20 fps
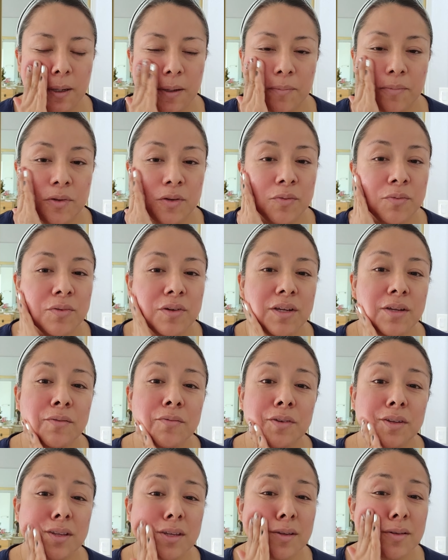You can
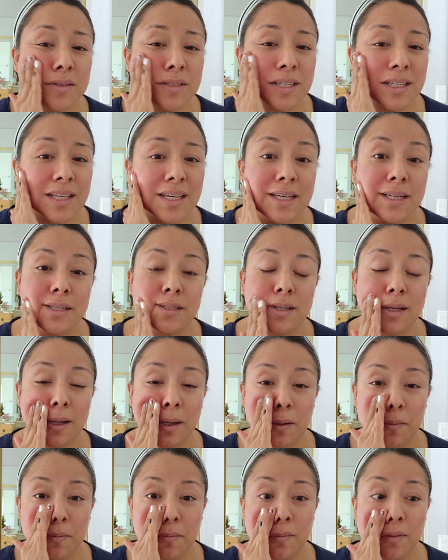really use it like
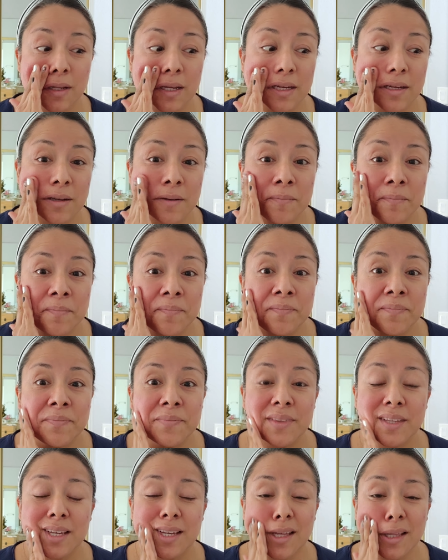a
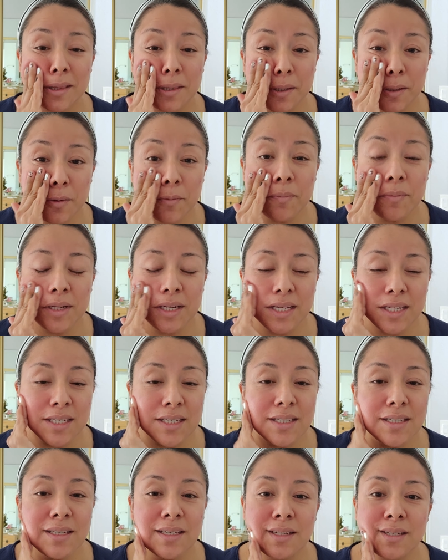little
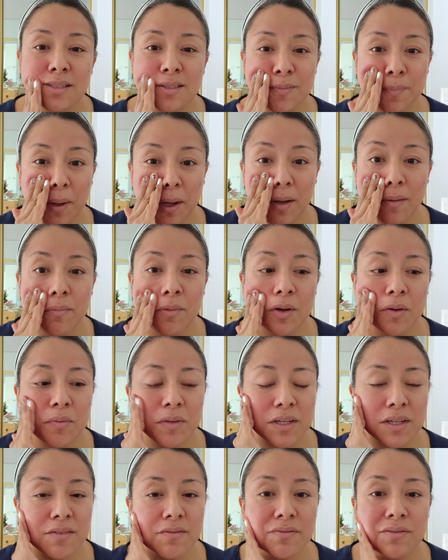mini spa
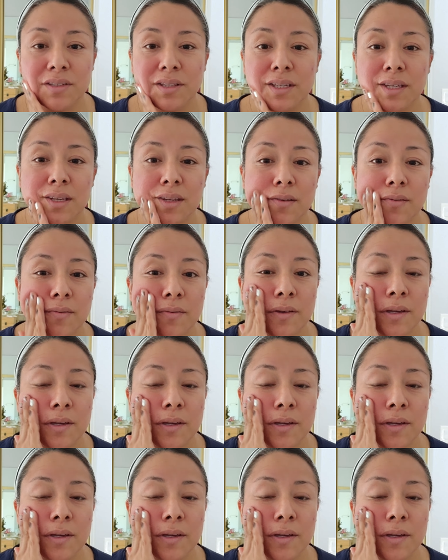moment of relief.